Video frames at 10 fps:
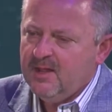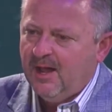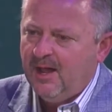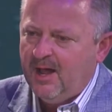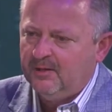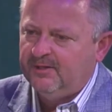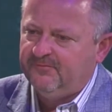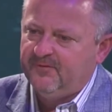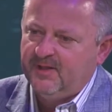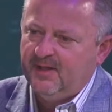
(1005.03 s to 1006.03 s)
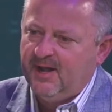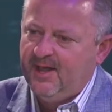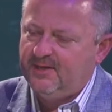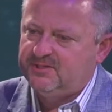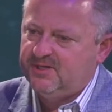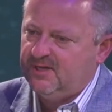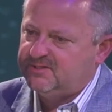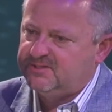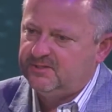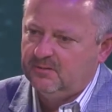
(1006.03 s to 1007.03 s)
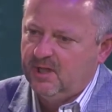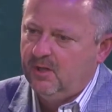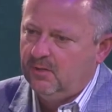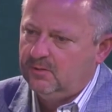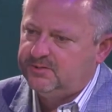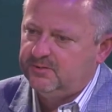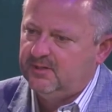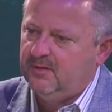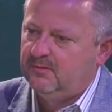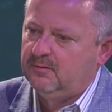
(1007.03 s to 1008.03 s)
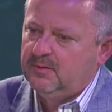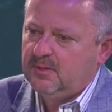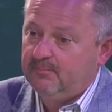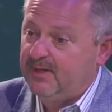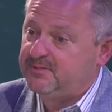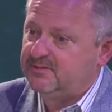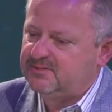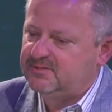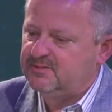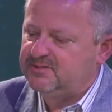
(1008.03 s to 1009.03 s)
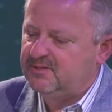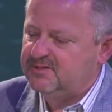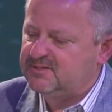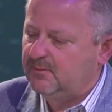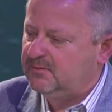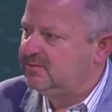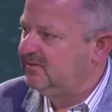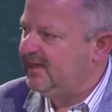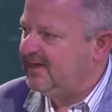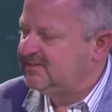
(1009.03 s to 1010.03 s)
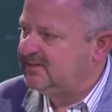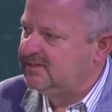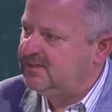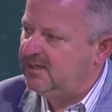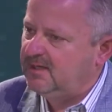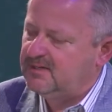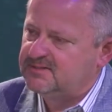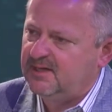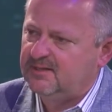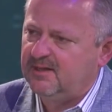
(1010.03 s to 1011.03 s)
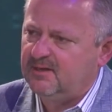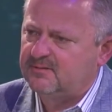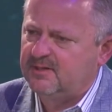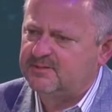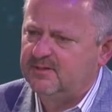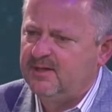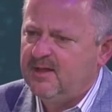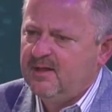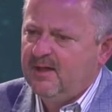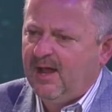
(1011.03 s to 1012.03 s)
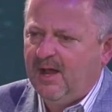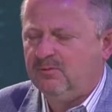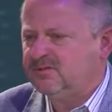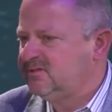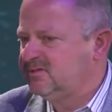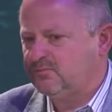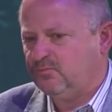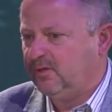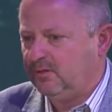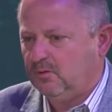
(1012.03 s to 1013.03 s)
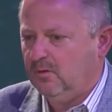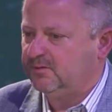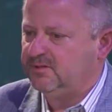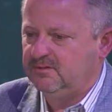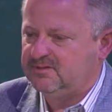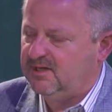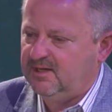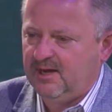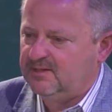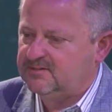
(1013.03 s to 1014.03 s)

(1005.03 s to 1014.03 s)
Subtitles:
I'll never forget, I had a chance to go to another major institution in the summer of 2010 as an athletic director, and I was just really loyal to UT, and